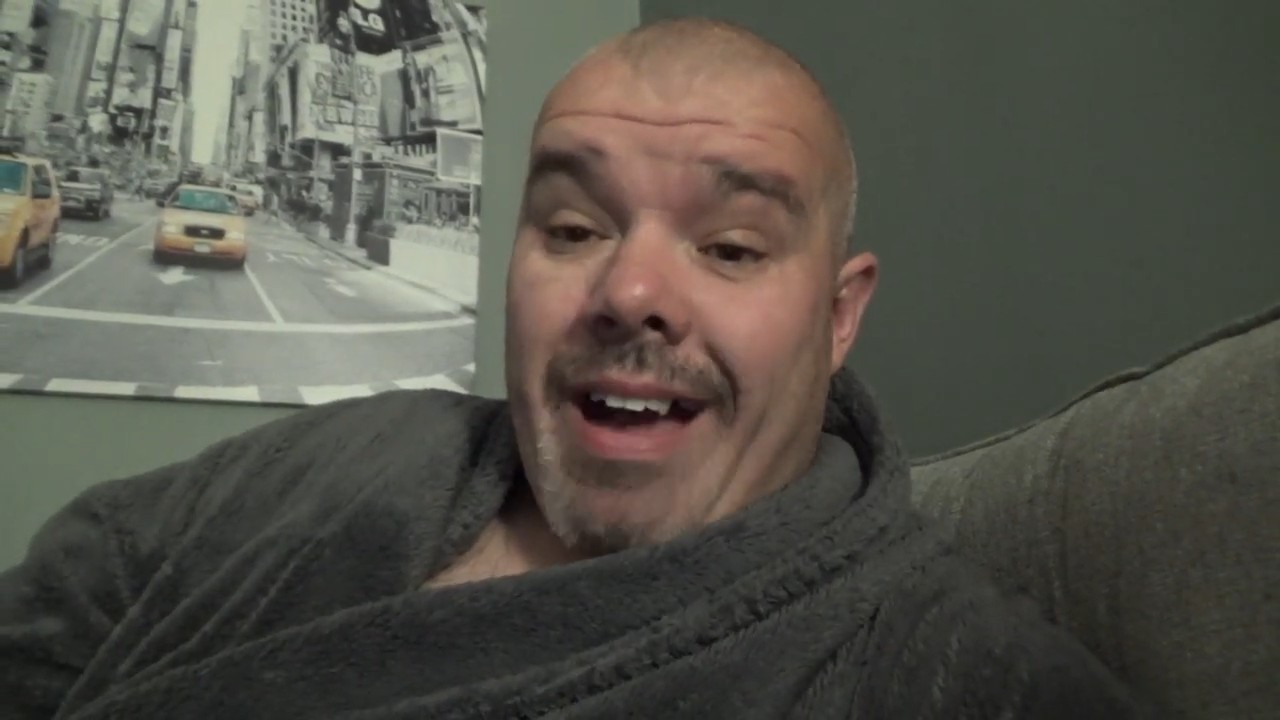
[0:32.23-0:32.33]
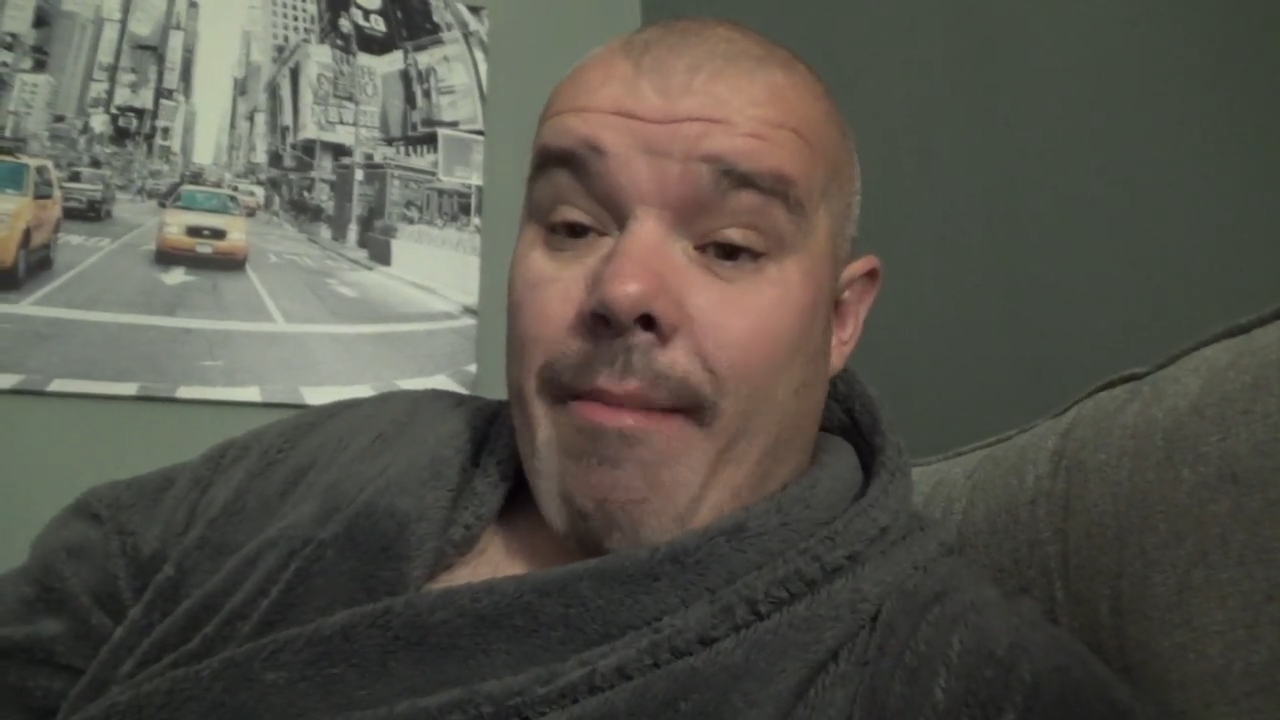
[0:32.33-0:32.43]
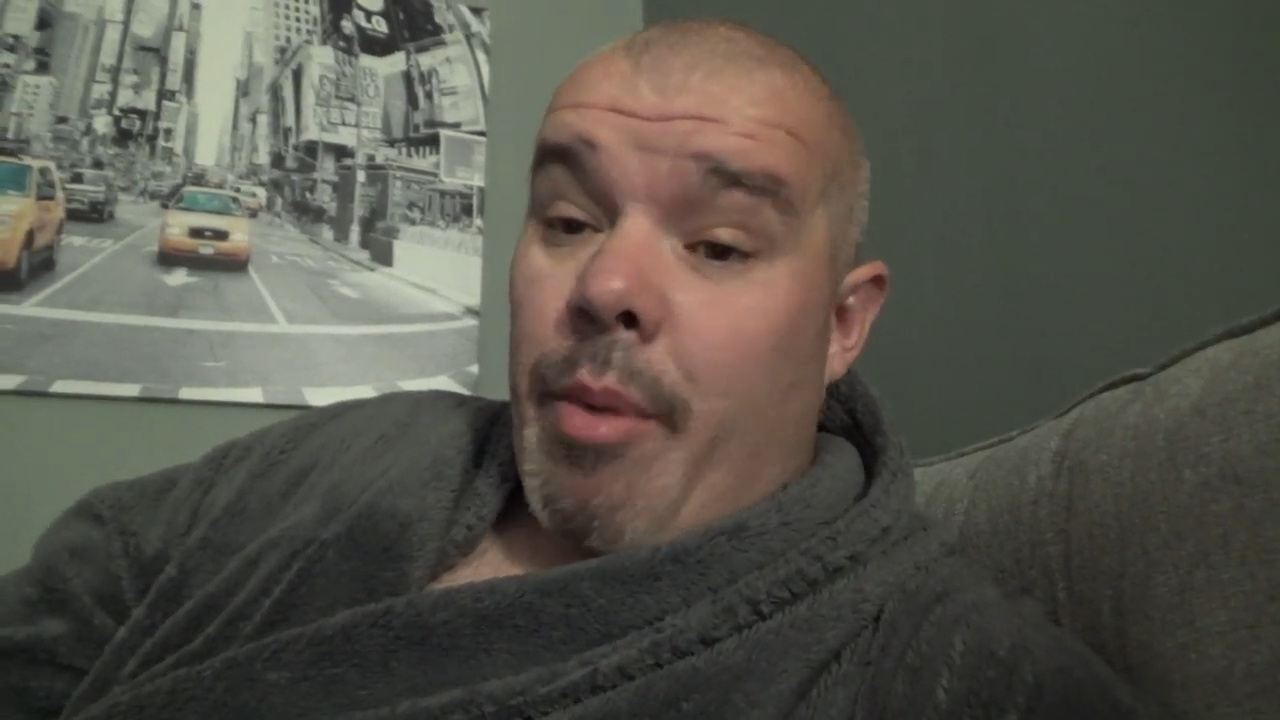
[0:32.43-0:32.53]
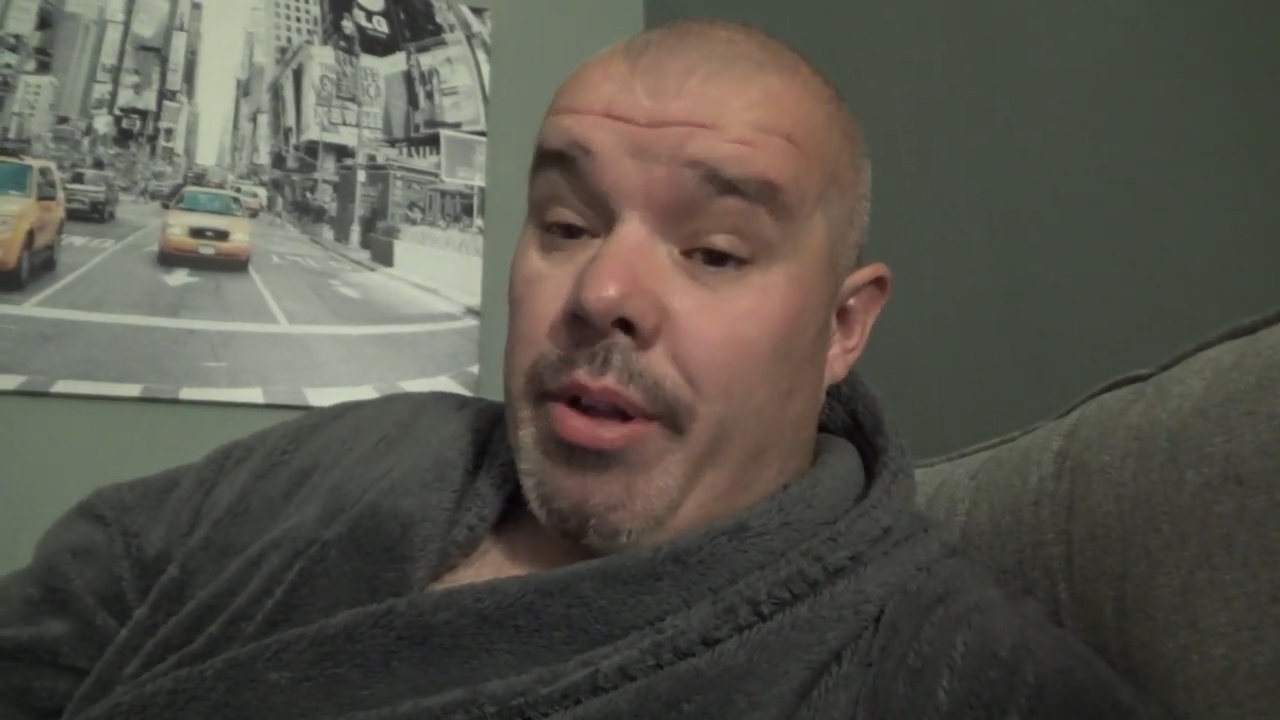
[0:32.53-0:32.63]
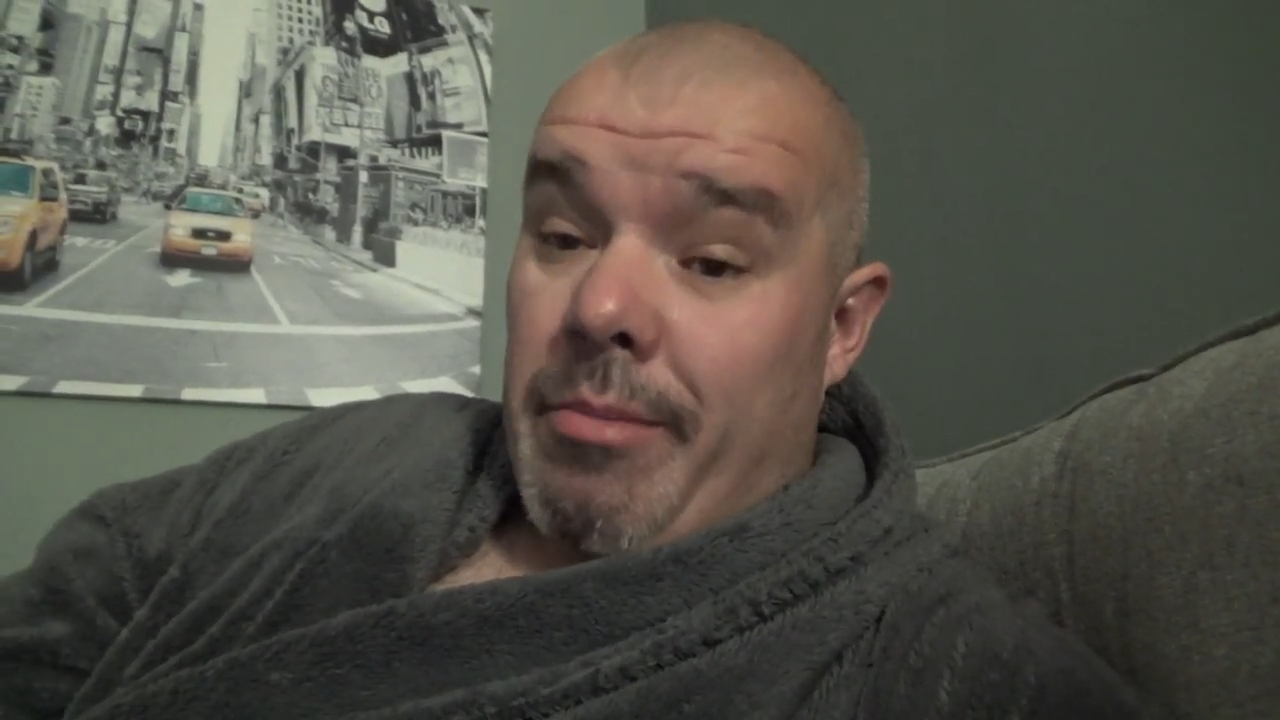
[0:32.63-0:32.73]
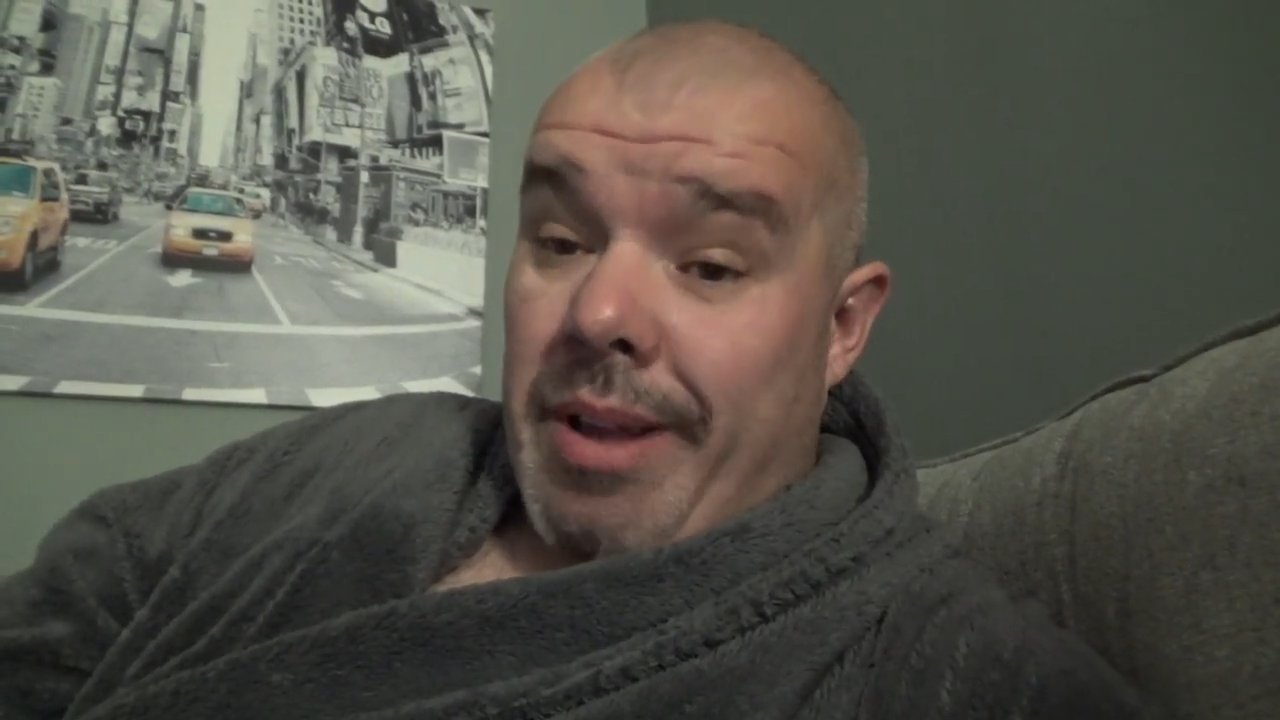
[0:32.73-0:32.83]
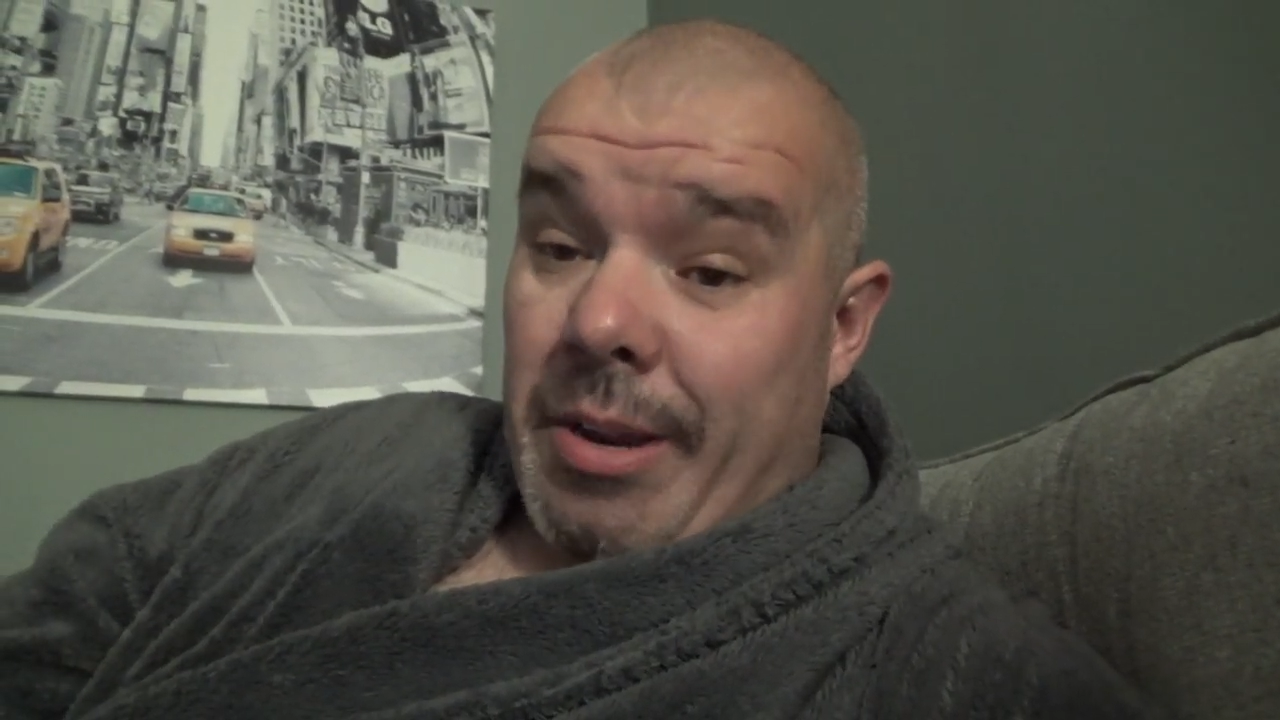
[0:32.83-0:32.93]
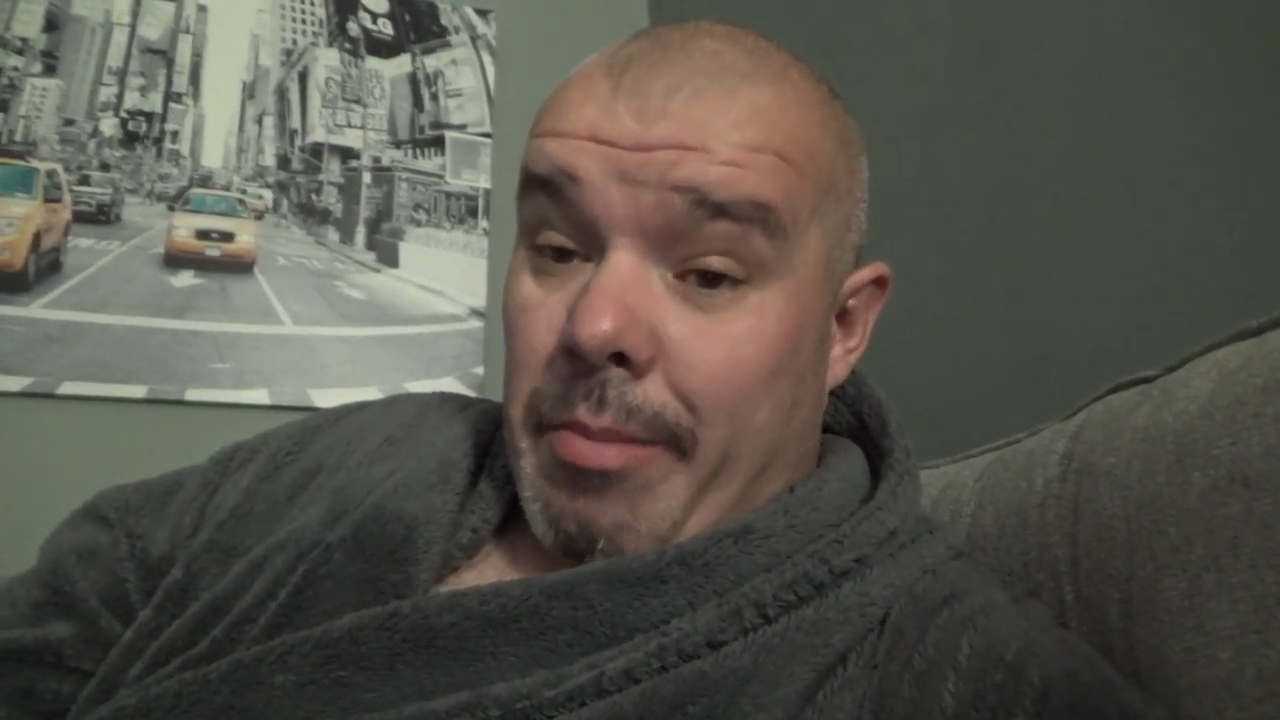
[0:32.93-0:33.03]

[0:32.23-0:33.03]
I'm about to make an